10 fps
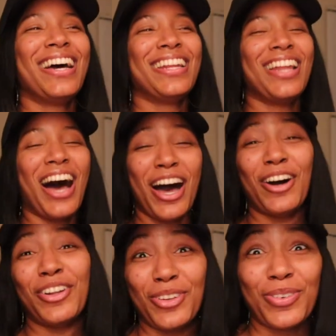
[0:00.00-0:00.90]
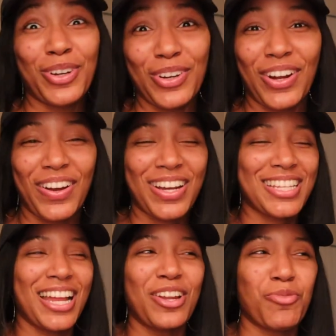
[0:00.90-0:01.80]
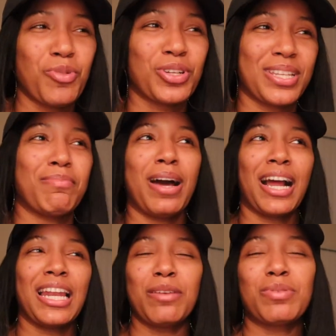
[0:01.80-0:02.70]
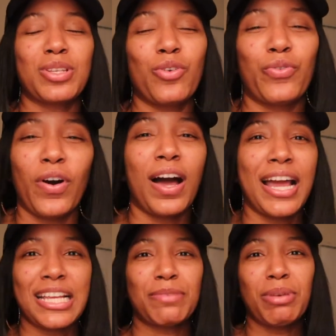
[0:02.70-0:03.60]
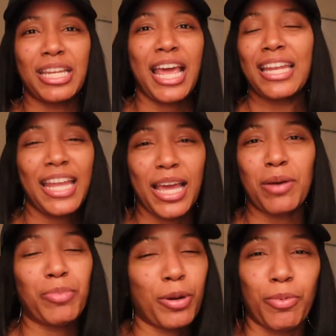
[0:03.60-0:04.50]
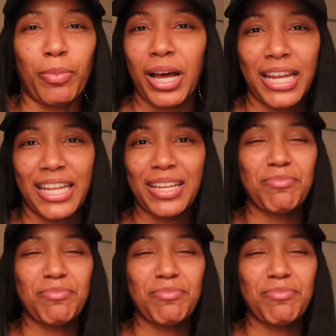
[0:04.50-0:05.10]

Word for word: Nah, on the real though, because I know most of my clips so far has been that damn purple bonnet.